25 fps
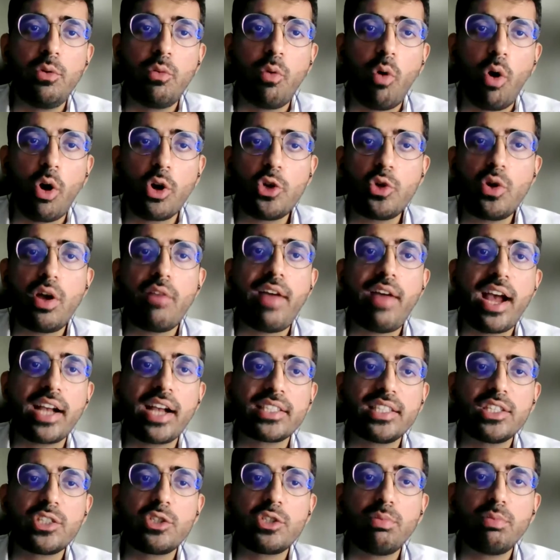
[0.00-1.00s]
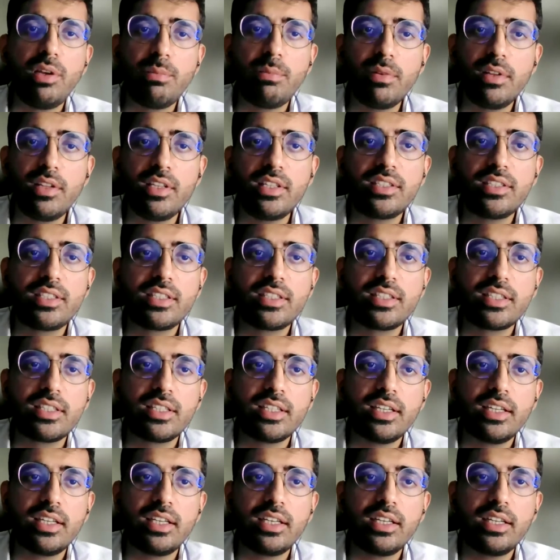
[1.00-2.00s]
You want to have access to people's
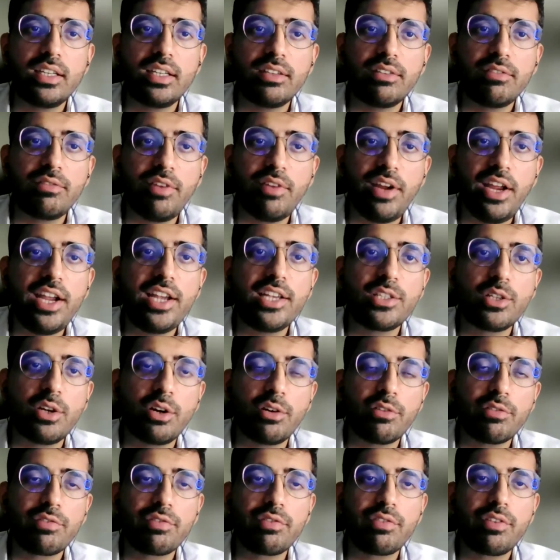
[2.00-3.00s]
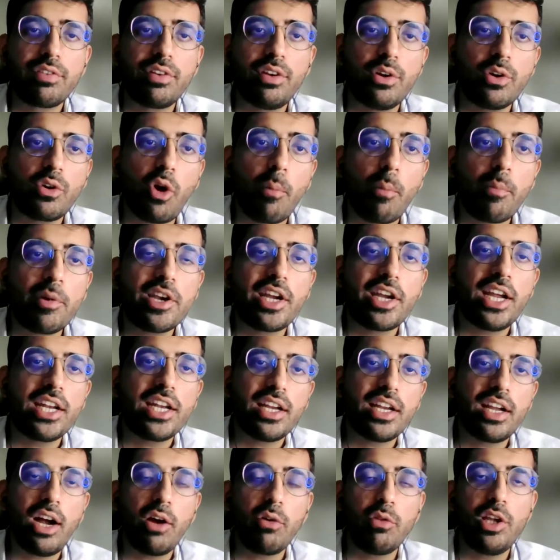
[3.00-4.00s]
ways of, you know,
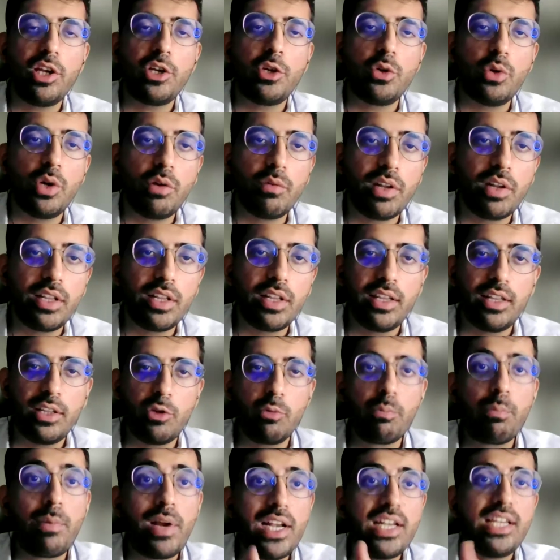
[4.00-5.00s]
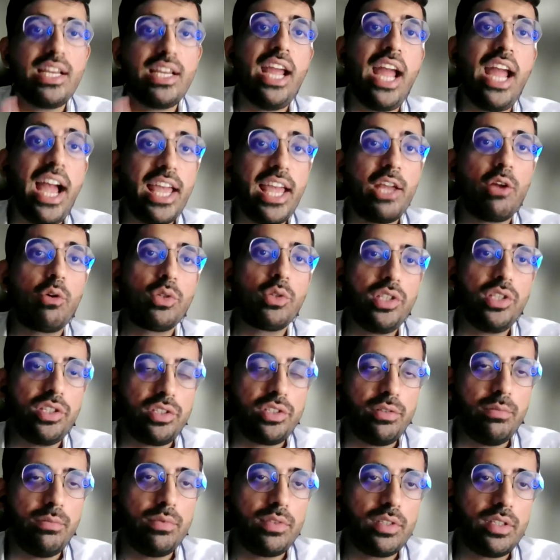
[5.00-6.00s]
communicating how they're doing, build AI
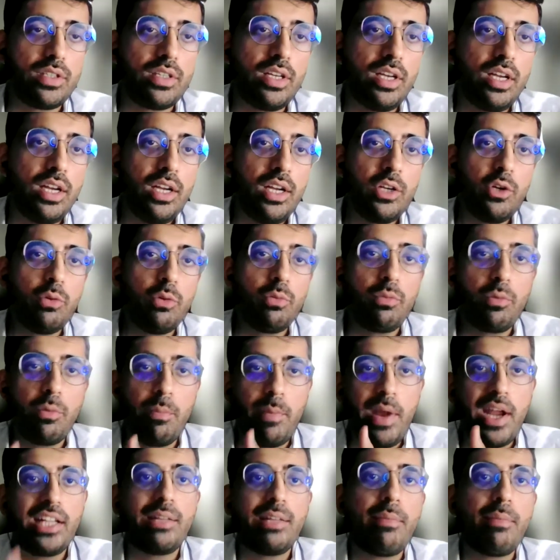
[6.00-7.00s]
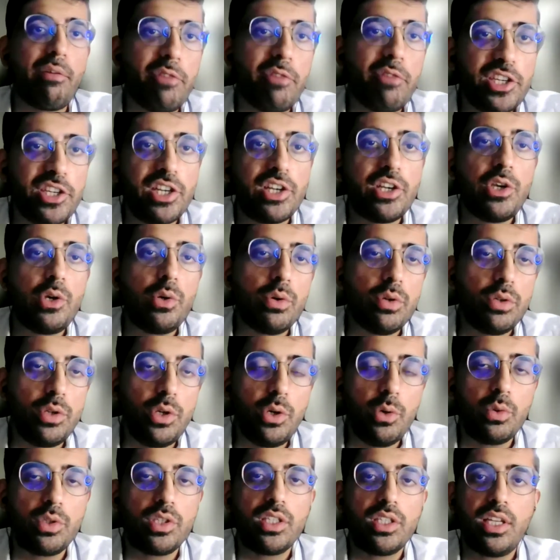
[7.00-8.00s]
ecosystems, make them efficient
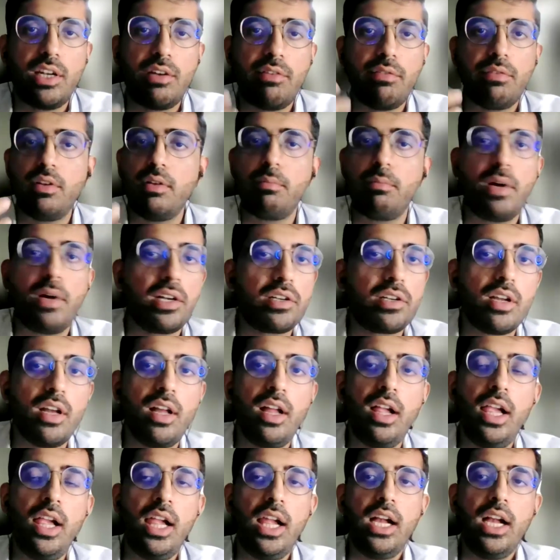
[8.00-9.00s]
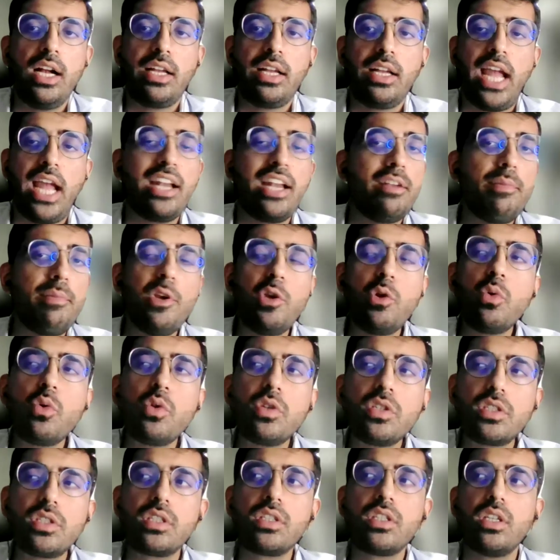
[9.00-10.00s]
users. But can it be
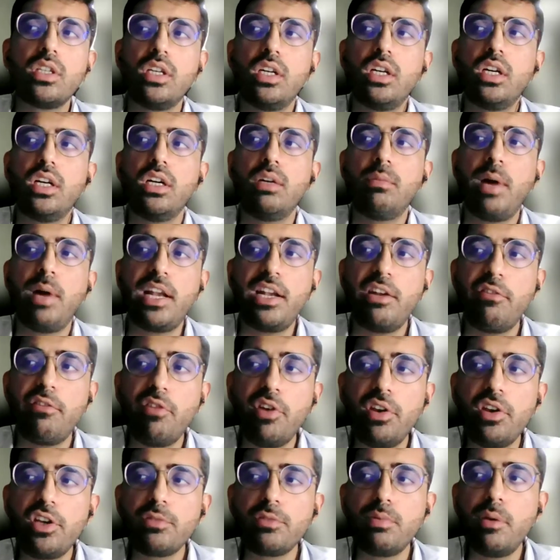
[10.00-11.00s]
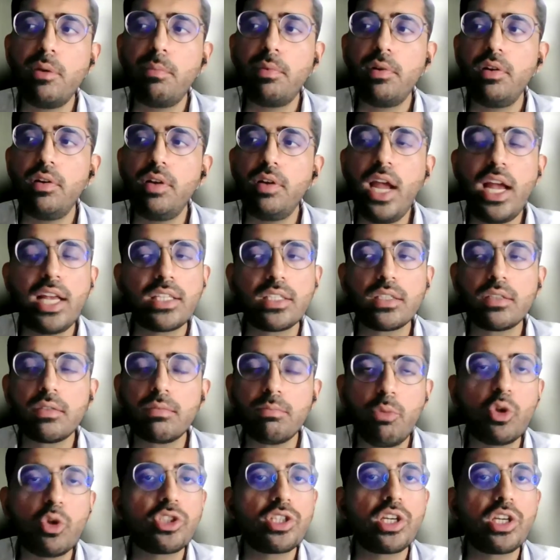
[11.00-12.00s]
used by nefarious people? Yes,
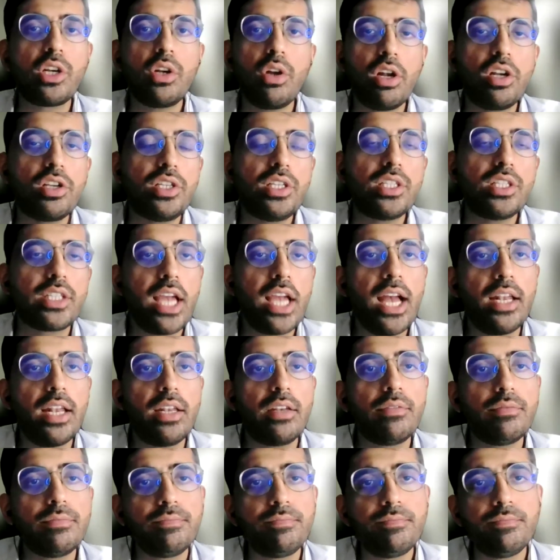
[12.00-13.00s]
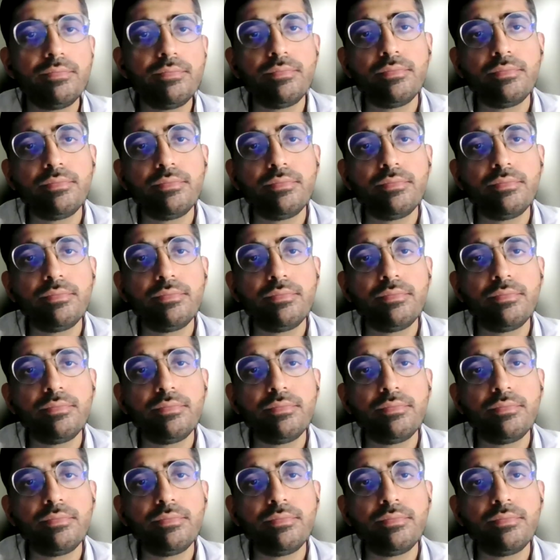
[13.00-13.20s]
most technologies can.